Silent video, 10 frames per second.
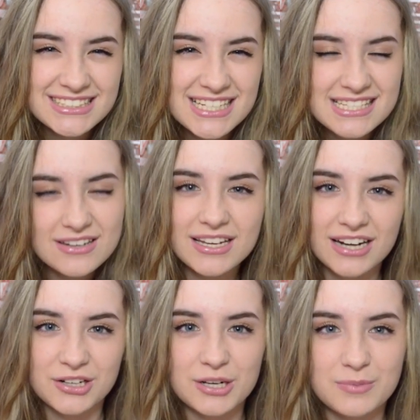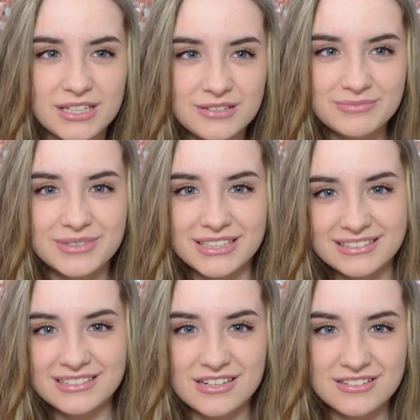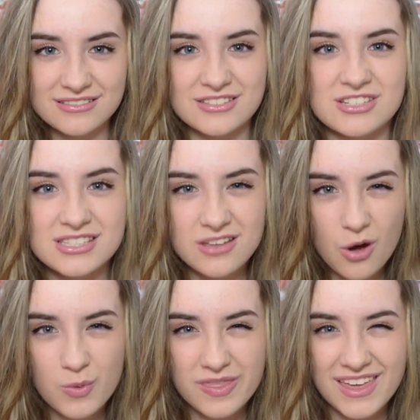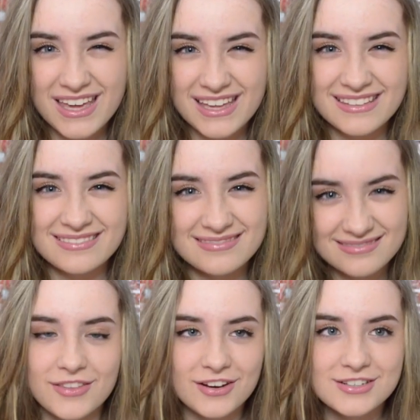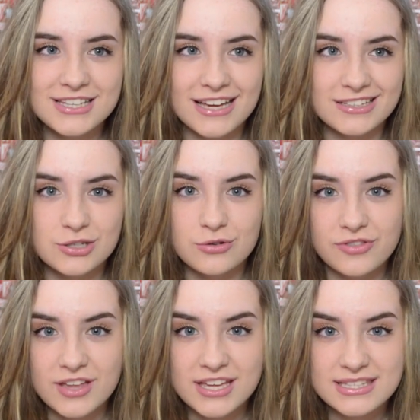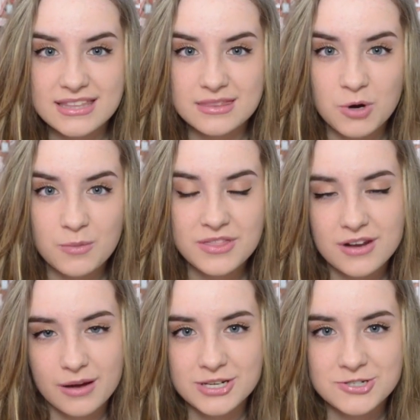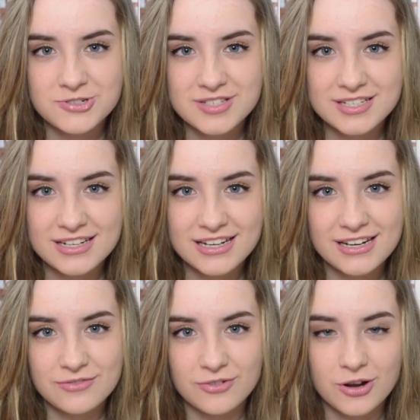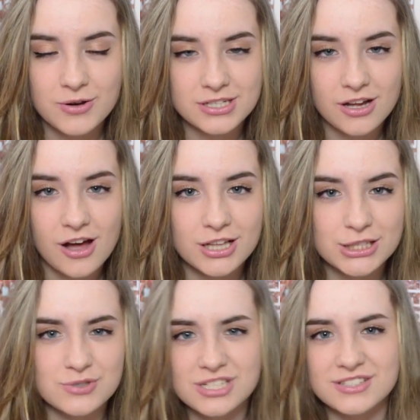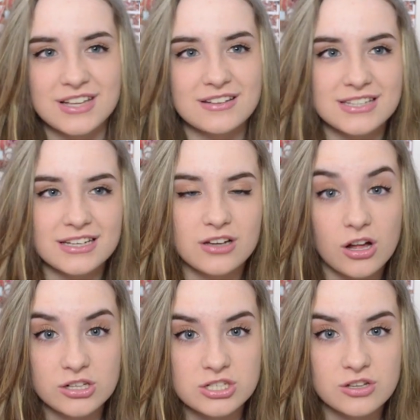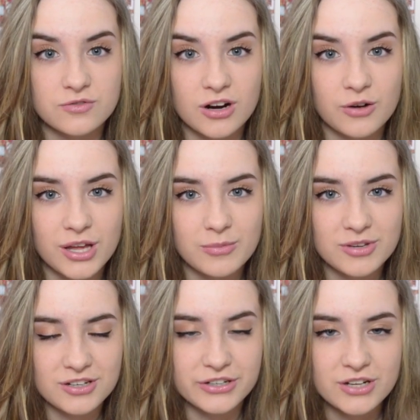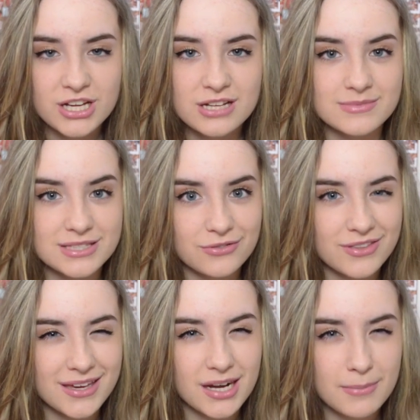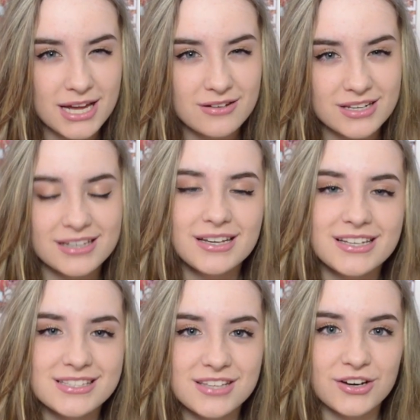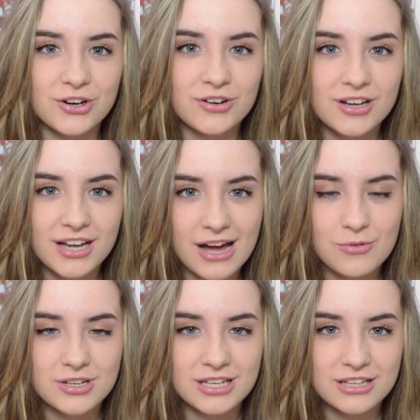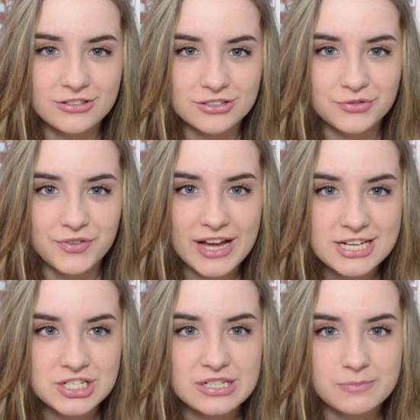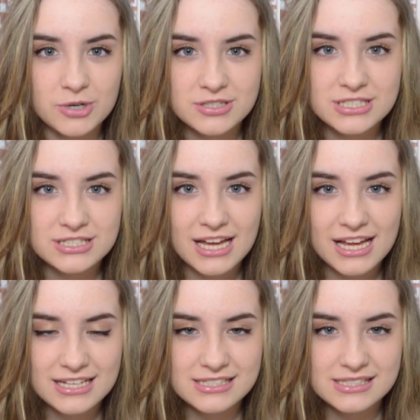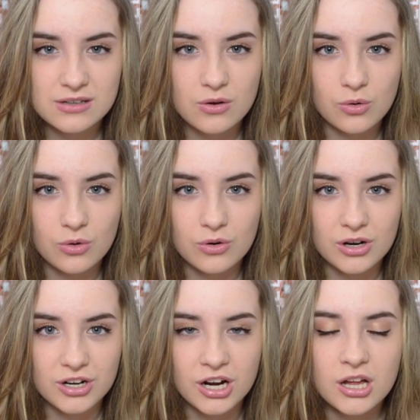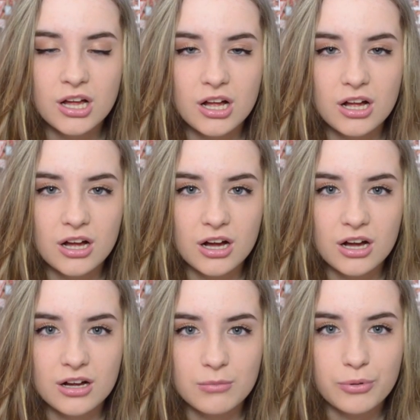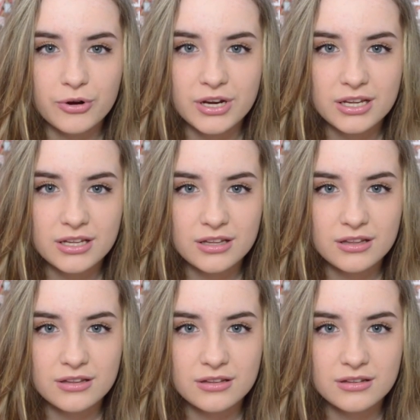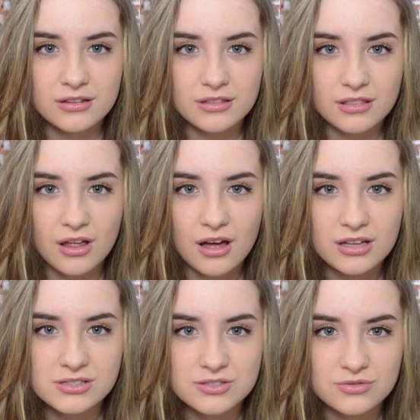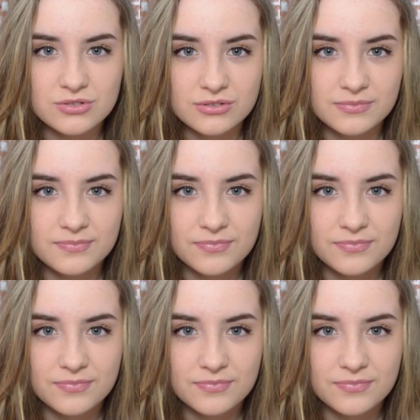That sounded kind of creepy, but just going with it. There's like two things at the moment that I'm interested in for going to college, which sounds like college is so far away, but you know, I'm still thinking about it. So I want to either do fashion and merchandise or pre-law school.